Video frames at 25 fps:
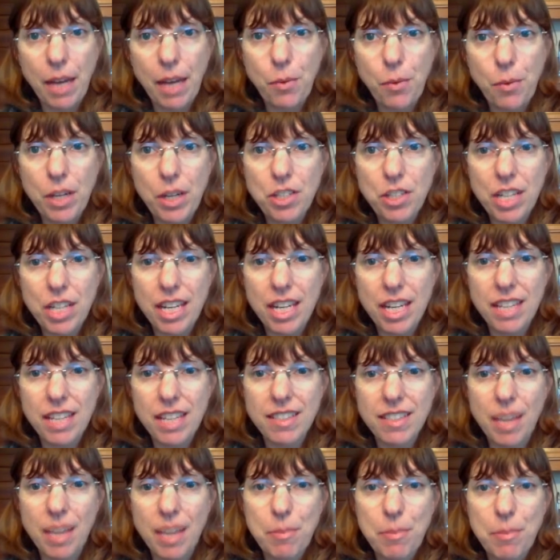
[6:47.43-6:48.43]
which
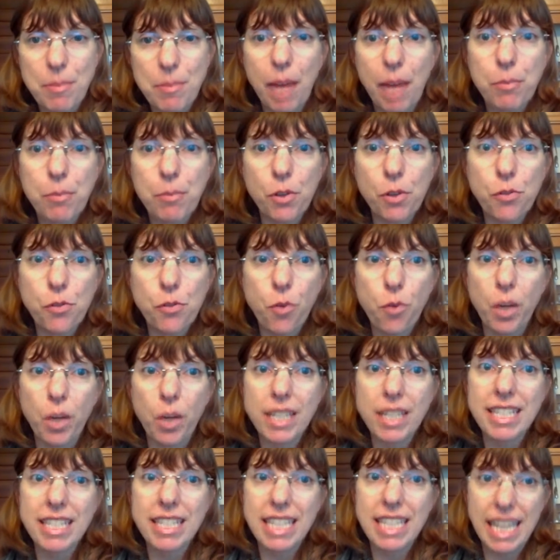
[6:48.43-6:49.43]
is September
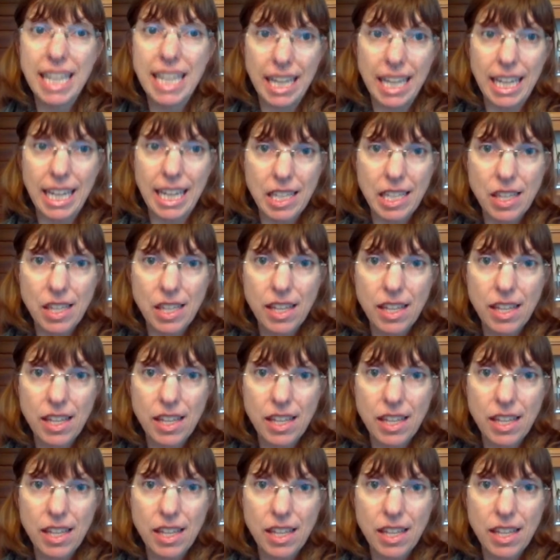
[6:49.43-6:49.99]
14th,